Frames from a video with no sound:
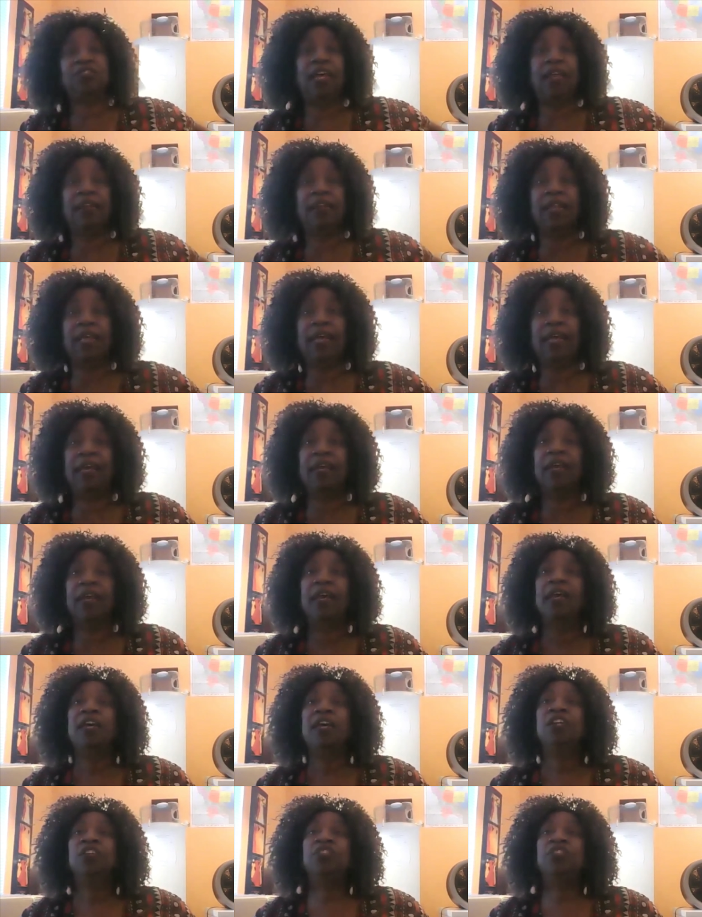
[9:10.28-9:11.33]
that leg,
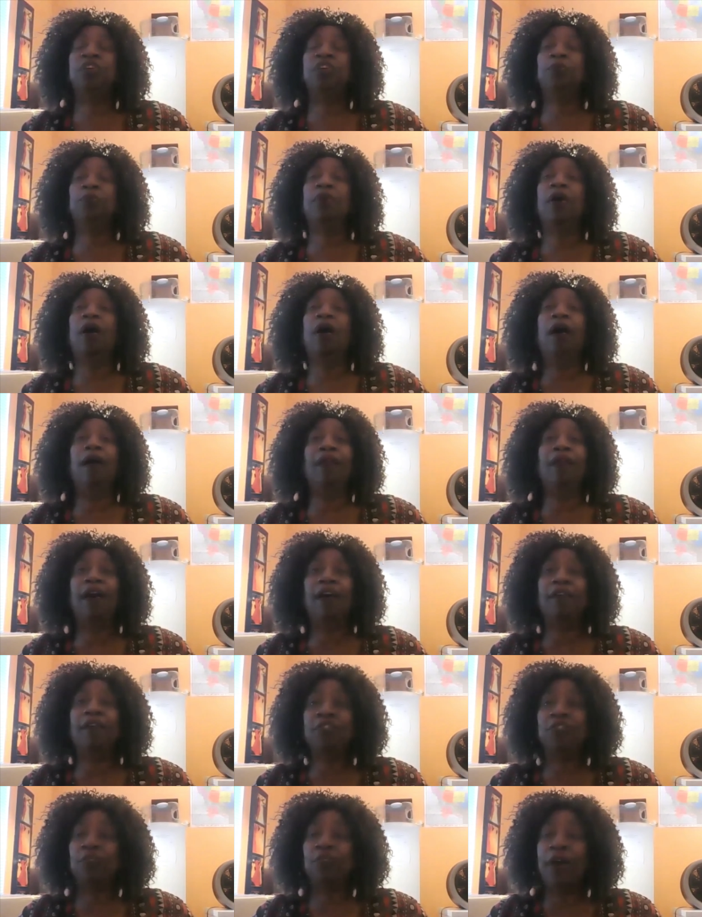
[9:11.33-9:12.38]
she would haul
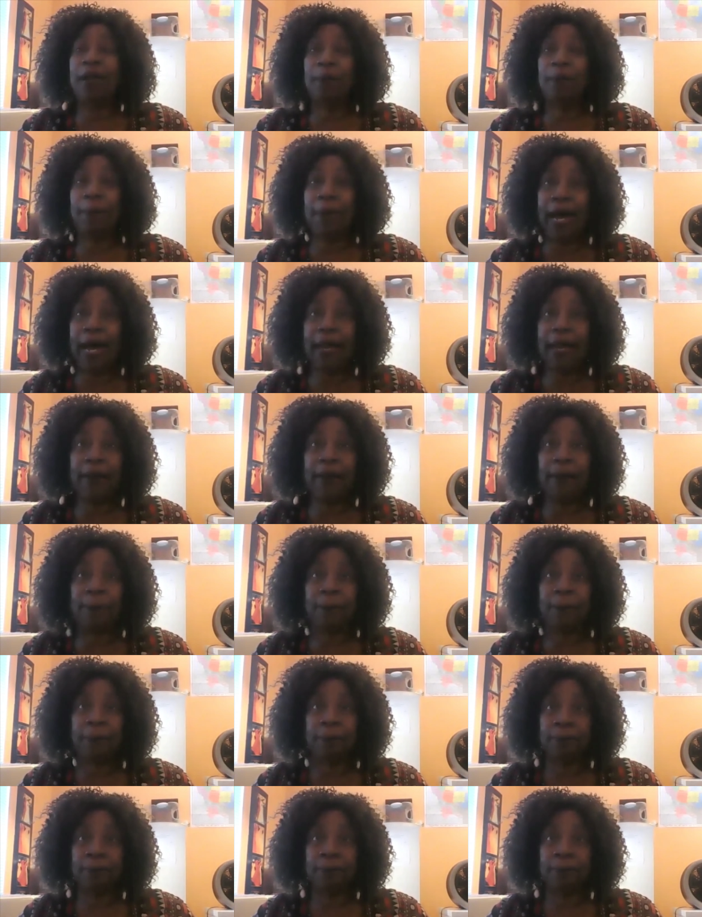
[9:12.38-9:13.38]
off and try to bite them.